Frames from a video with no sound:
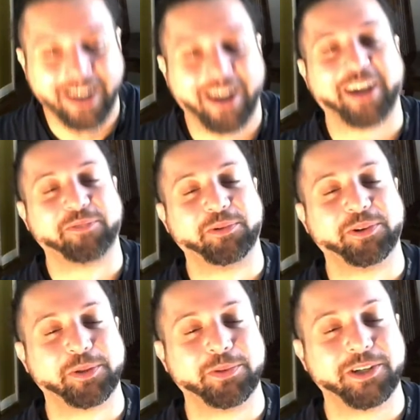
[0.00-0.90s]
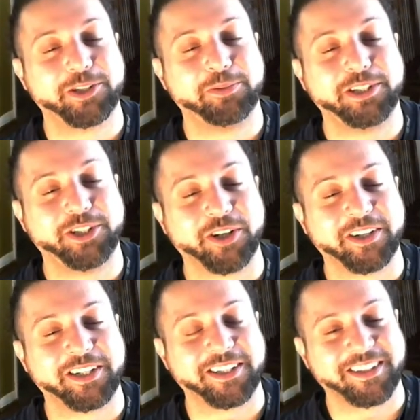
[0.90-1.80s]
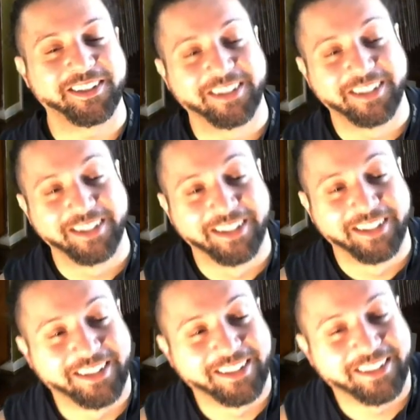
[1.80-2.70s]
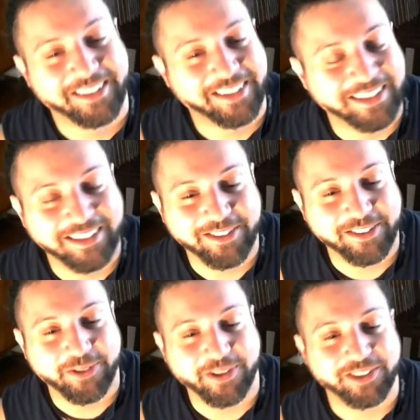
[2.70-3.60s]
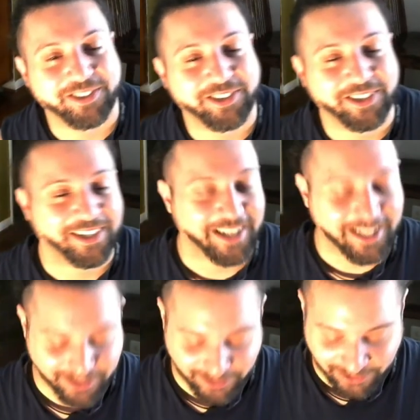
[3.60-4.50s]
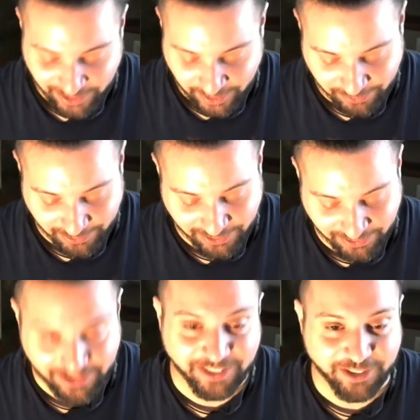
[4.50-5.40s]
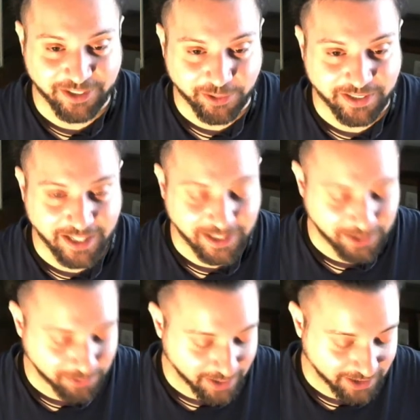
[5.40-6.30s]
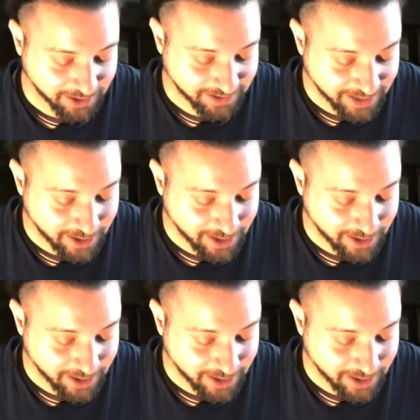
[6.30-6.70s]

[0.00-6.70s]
And will the bridge be chunky? It's like, these are the questions you gotta ask yourself when you're listening to a Death record.